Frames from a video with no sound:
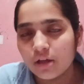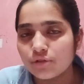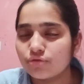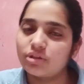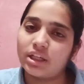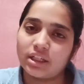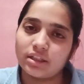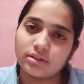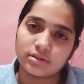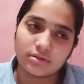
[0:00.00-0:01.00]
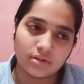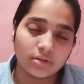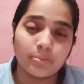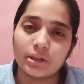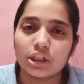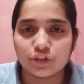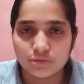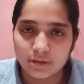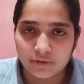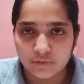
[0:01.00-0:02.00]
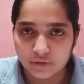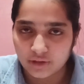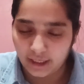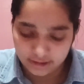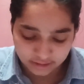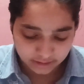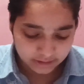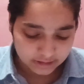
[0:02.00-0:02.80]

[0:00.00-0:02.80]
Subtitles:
so there is a punishment for that.